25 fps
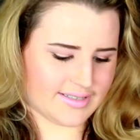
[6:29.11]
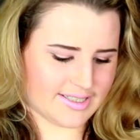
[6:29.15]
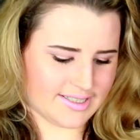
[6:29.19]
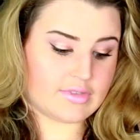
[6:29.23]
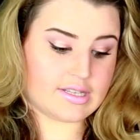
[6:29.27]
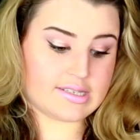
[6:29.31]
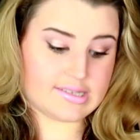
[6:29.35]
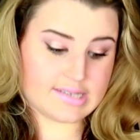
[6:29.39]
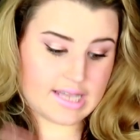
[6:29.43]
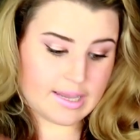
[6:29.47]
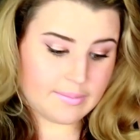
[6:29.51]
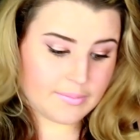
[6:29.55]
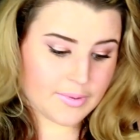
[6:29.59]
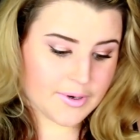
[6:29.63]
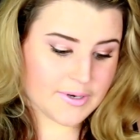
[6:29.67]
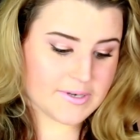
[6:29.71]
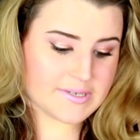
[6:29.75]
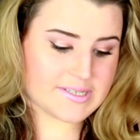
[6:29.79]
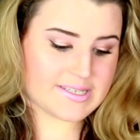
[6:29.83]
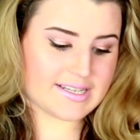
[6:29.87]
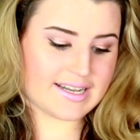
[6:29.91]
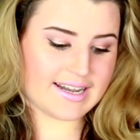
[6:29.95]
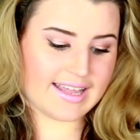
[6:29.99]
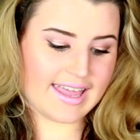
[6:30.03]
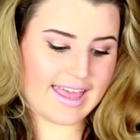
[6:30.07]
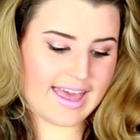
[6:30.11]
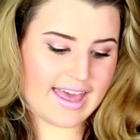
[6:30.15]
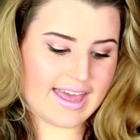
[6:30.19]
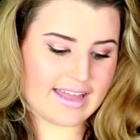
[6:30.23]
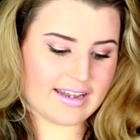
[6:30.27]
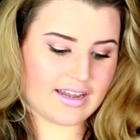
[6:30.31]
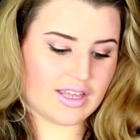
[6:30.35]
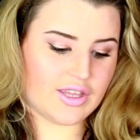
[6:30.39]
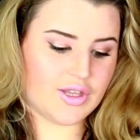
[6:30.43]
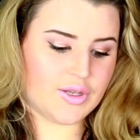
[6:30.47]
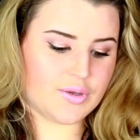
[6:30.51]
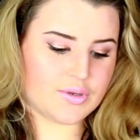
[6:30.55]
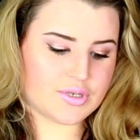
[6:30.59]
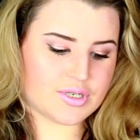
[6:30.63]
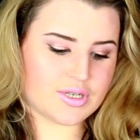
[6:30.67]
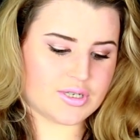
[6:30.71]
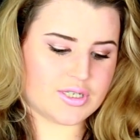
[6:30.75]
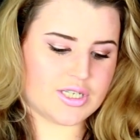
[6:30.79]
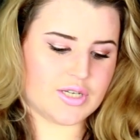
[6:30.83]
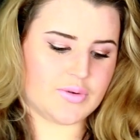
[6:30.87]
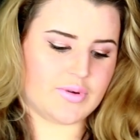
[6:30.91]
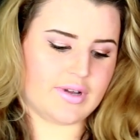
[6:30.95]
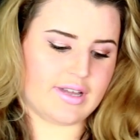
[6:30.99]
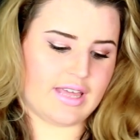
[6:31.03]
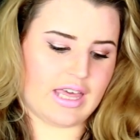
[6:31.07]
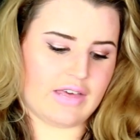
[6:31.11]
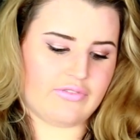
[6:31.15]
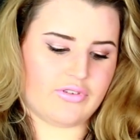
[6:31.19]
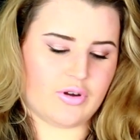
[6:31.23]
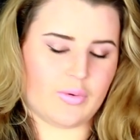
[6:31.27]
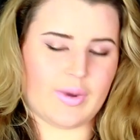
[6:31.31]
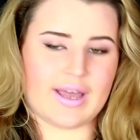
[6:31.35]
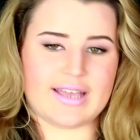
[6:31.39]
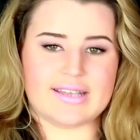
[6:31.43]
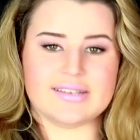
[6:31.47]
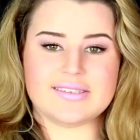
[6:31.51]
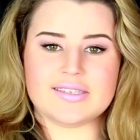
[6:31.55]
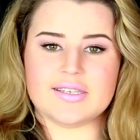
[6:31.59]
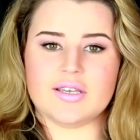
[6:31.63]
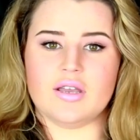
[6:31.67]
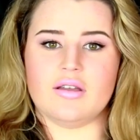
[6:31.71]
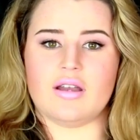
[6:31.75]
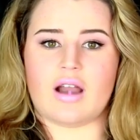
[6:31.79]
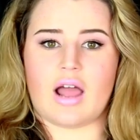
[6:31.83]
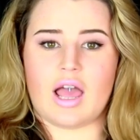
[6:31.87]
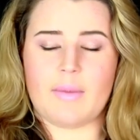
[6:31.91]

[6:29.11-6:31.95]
The same person again, you should do a giveaway soon.